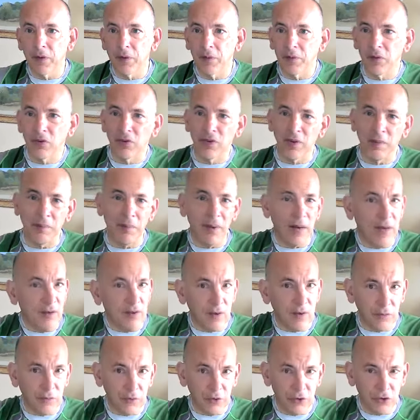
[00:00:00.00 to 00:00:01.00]

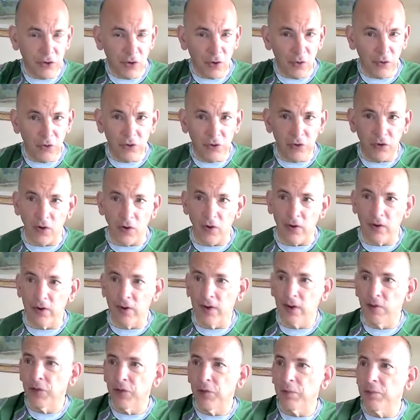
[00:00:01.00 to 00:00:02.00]
stability of the shoulder joint.
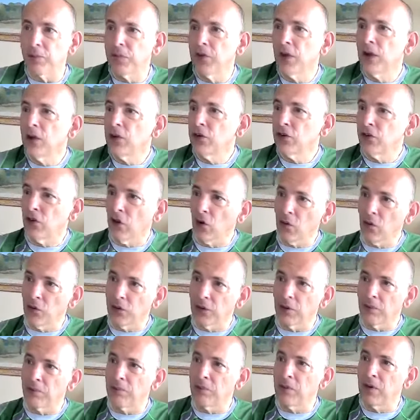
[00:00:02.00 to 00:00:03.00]
And if the
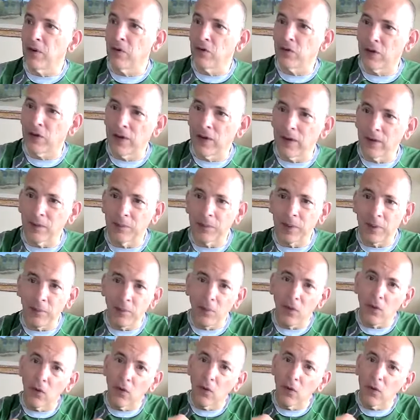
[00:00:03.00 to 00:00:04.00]
shoulder moves a little bit
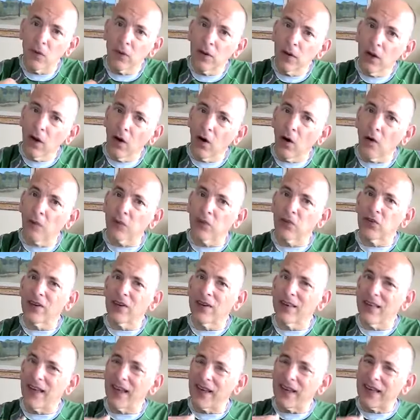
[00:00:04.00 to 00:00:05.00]
more,
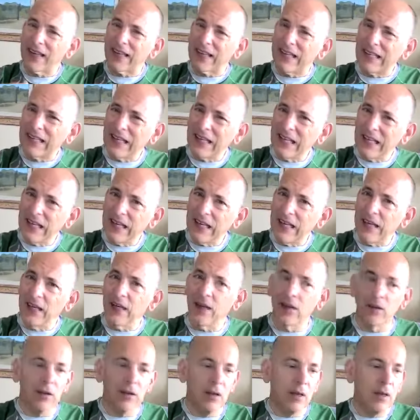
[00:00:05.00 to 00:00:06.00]
obviously that can
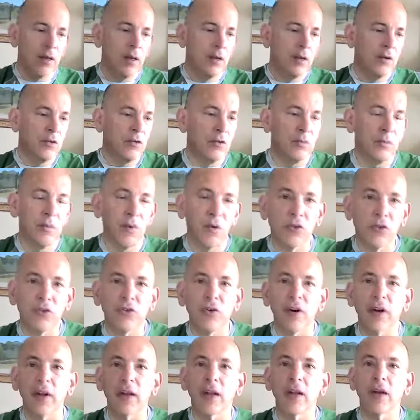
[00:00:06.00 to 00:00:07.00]
lead to more
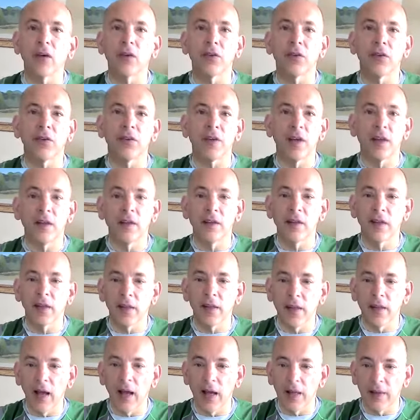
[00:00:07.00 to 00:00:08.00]
strain going on the tendon
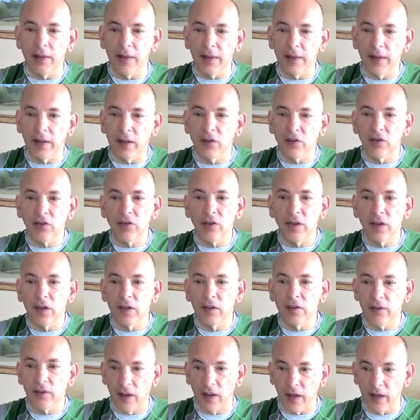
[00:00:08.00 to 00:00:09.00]
and thus
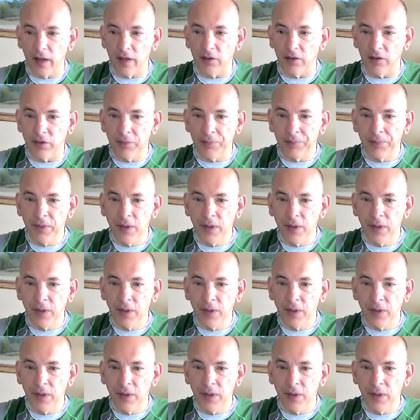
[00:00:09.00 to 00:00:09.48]
tears.